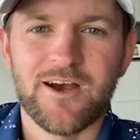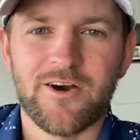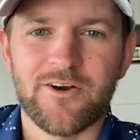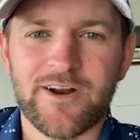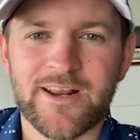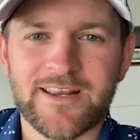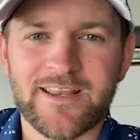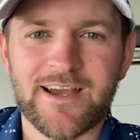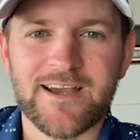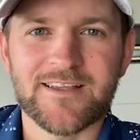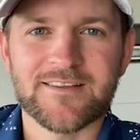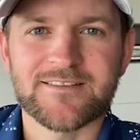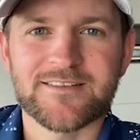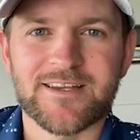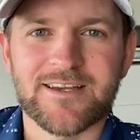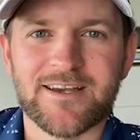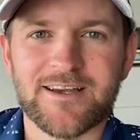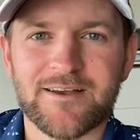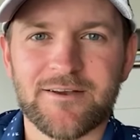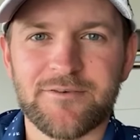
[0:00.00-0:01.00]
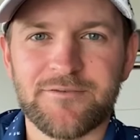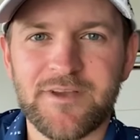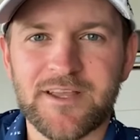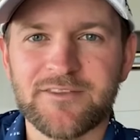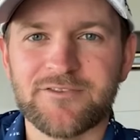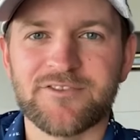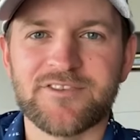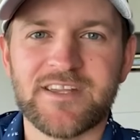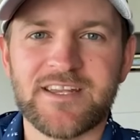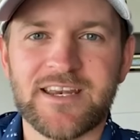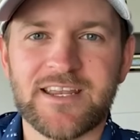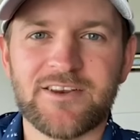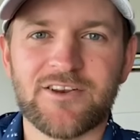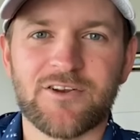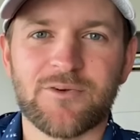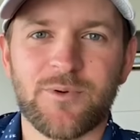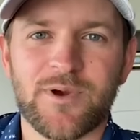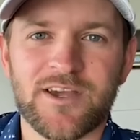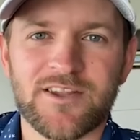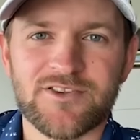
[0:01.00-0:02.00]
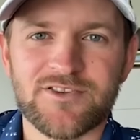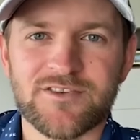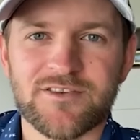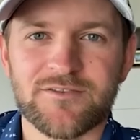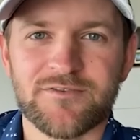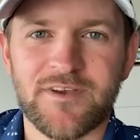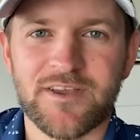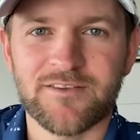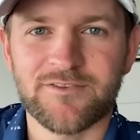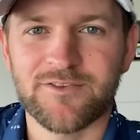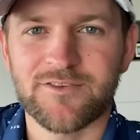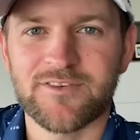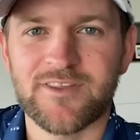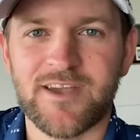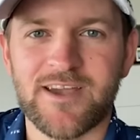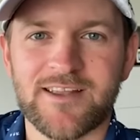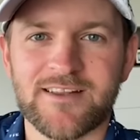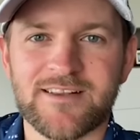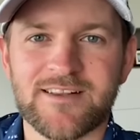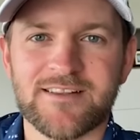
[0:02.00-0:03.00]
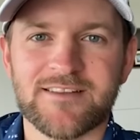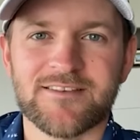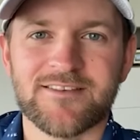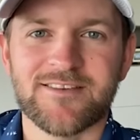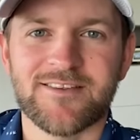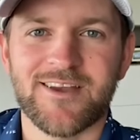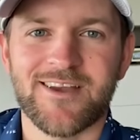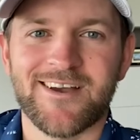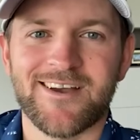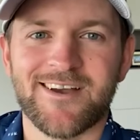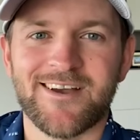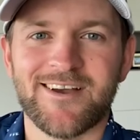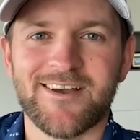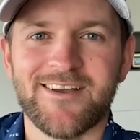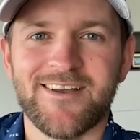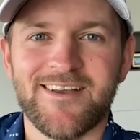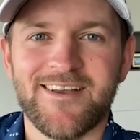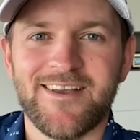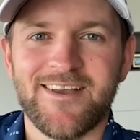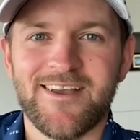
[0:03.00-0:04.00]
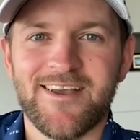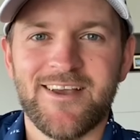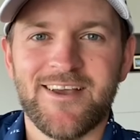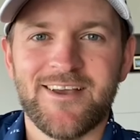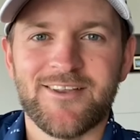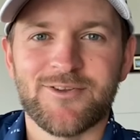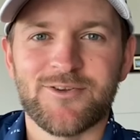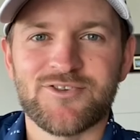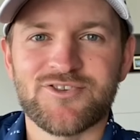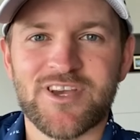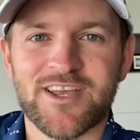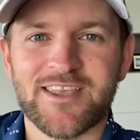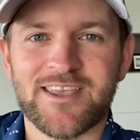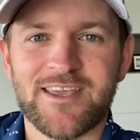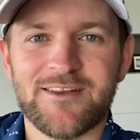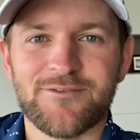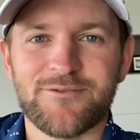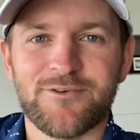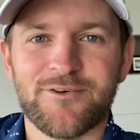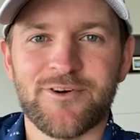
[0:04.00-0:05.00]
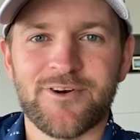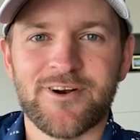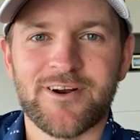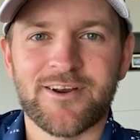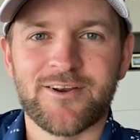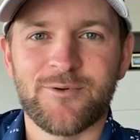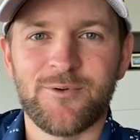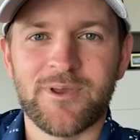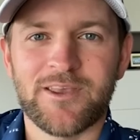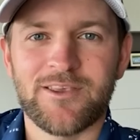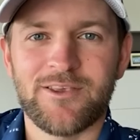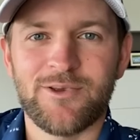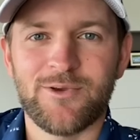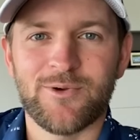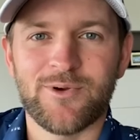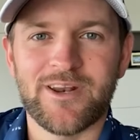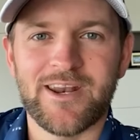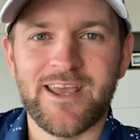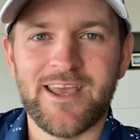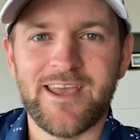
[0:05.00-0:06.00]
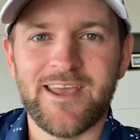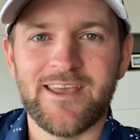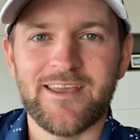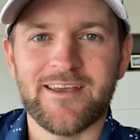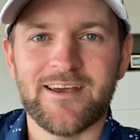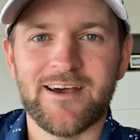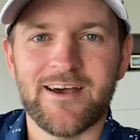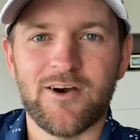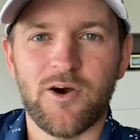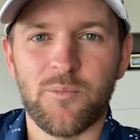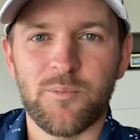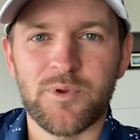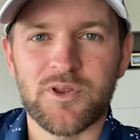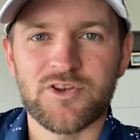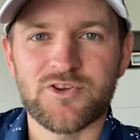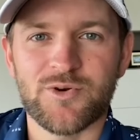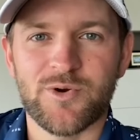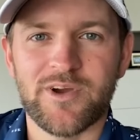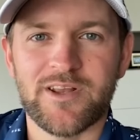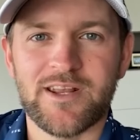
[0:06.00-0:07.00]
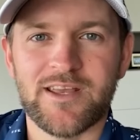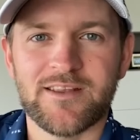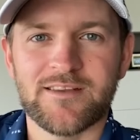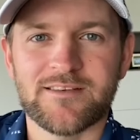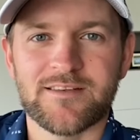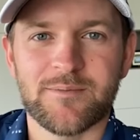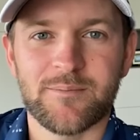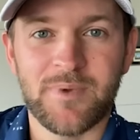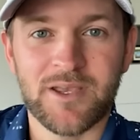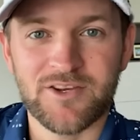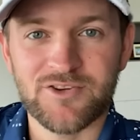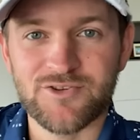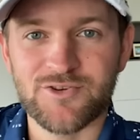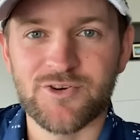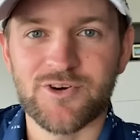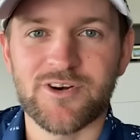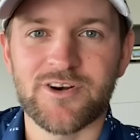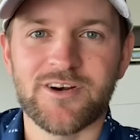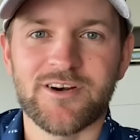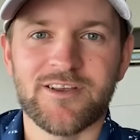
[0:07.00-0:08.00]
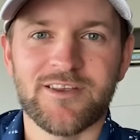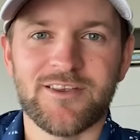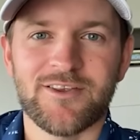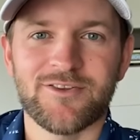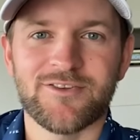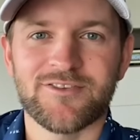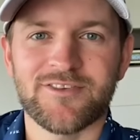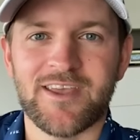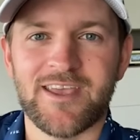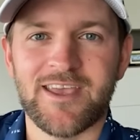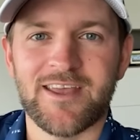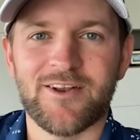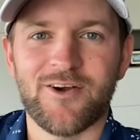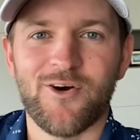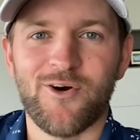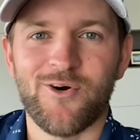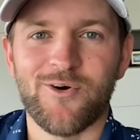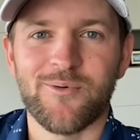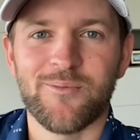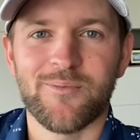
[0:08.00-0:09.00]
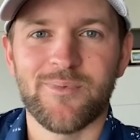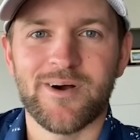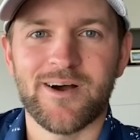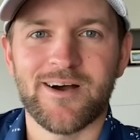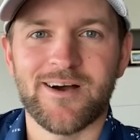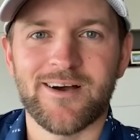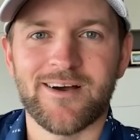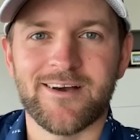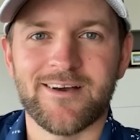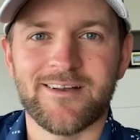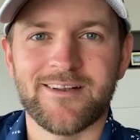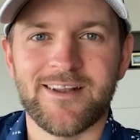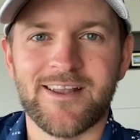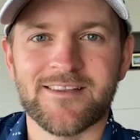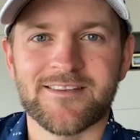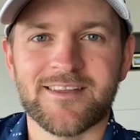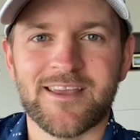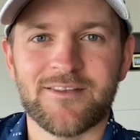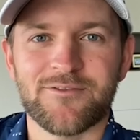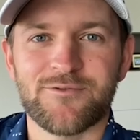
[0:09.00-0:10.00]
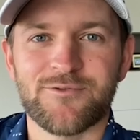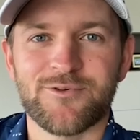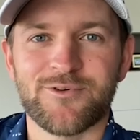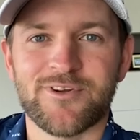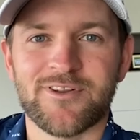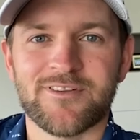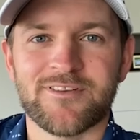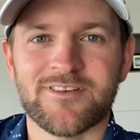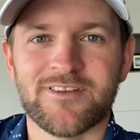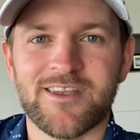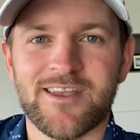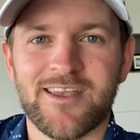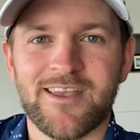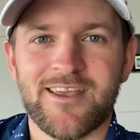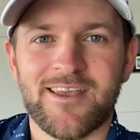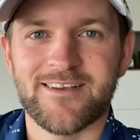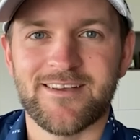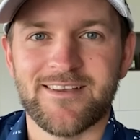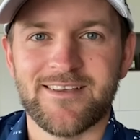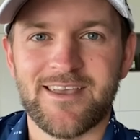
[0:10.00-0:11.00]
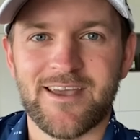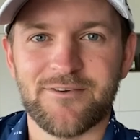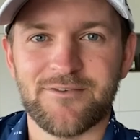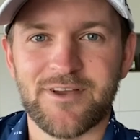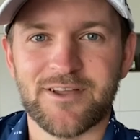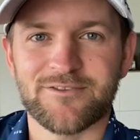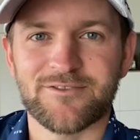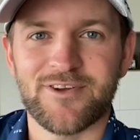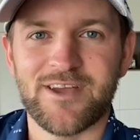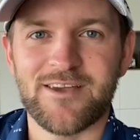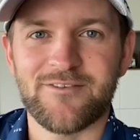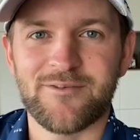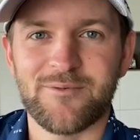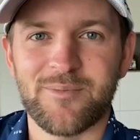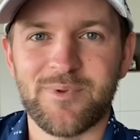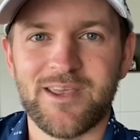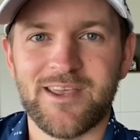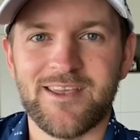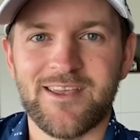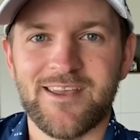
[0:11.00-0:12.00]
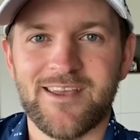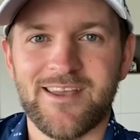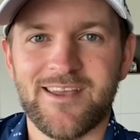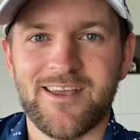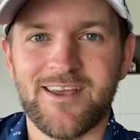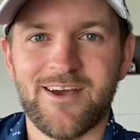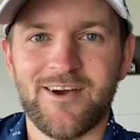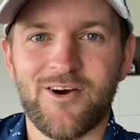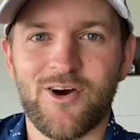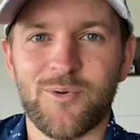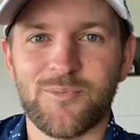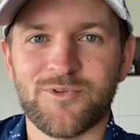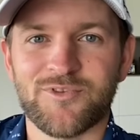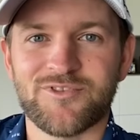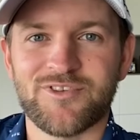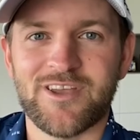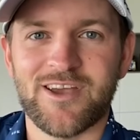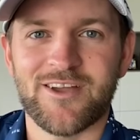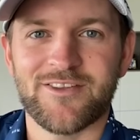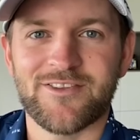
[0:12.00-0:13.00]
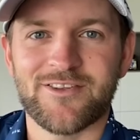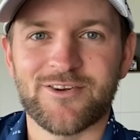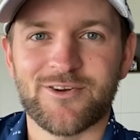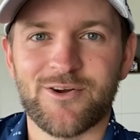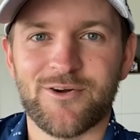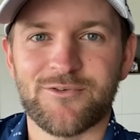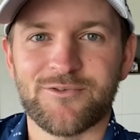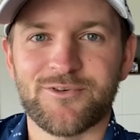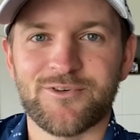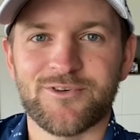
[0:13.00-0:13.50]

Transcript: All right, guys, uh, thanks for sending in your questions. Thanks for Titleist uh, to check in for a quick Q&A. I hope you enjoyed it. Make sure you stay at home. Uh, let's get through this. Yeah, thanks for having me. Hope to see you out on the golf